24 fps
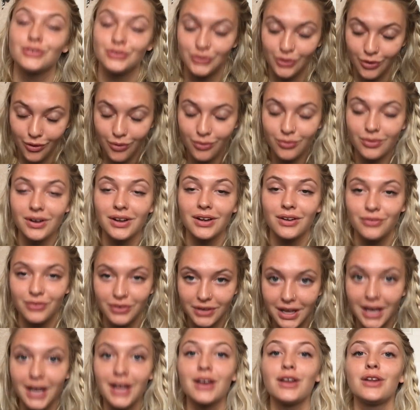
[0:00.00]
don't
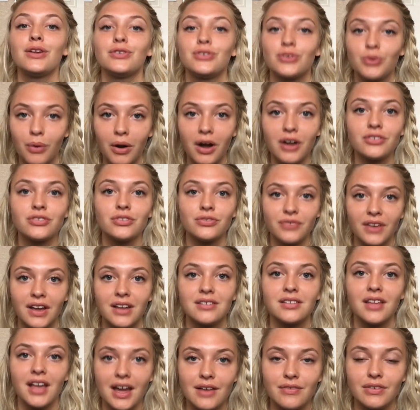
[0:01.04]
forget to wash your
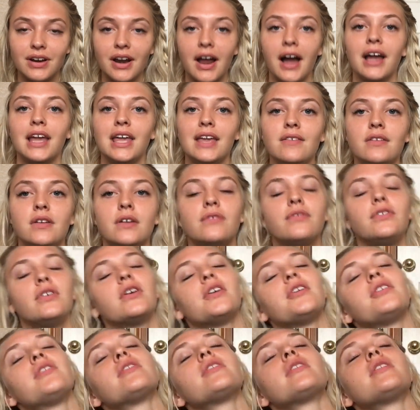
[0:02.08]
face every night. Even if
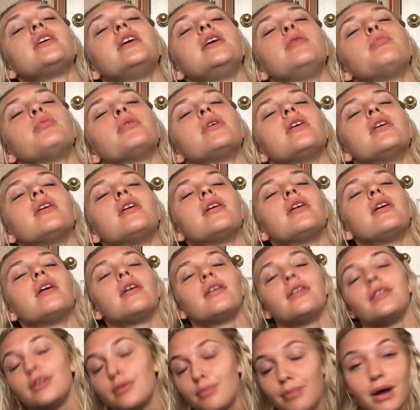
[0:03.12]
you're asleep,
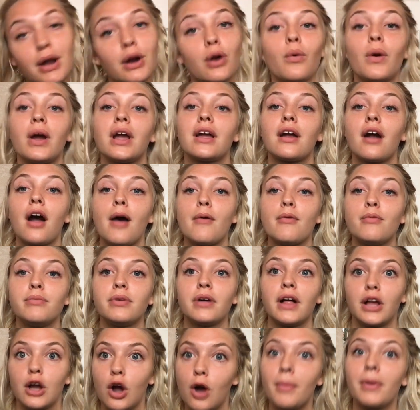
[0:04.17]
you better wake up and be
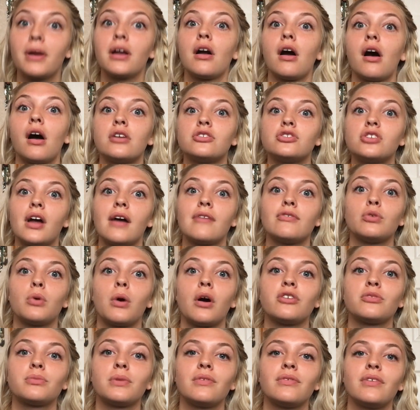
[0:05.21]
like, oh my gosh, I have to
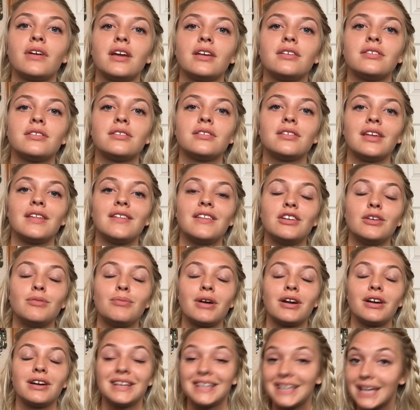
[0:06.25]
wash my face. And then you
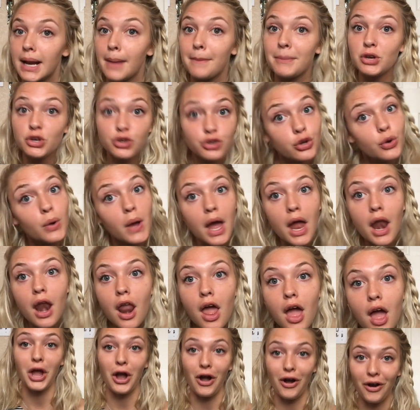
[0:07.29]
better get up and do it.
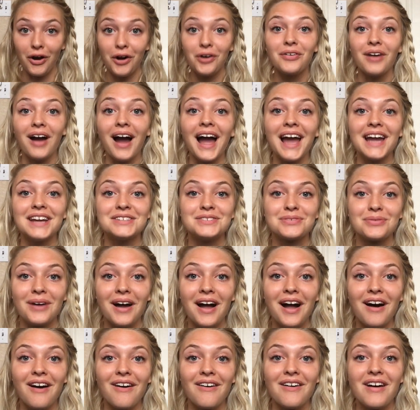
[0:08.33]
All right,
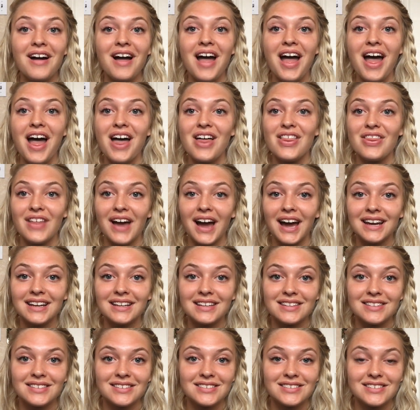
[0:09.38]
well, that
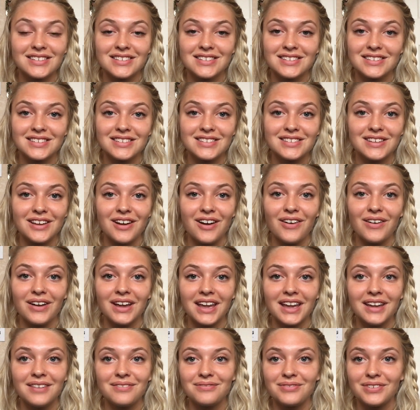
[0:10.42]
is just so
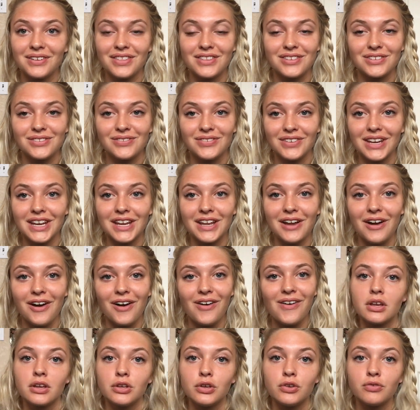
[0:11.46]
it for this
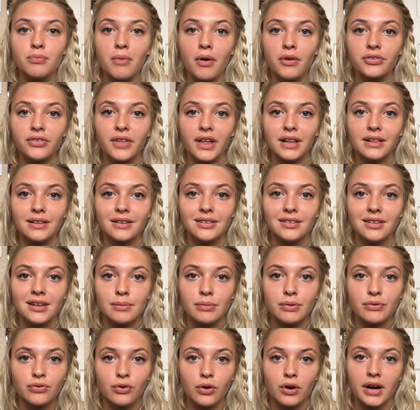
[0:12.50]
video. You've most likely
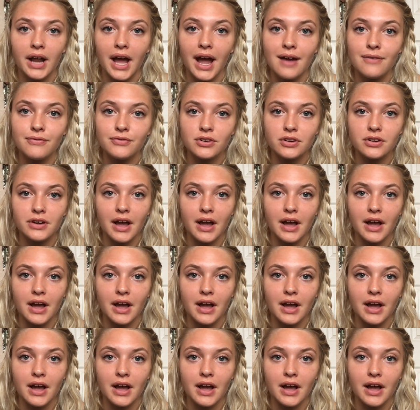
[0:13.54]
seen before and after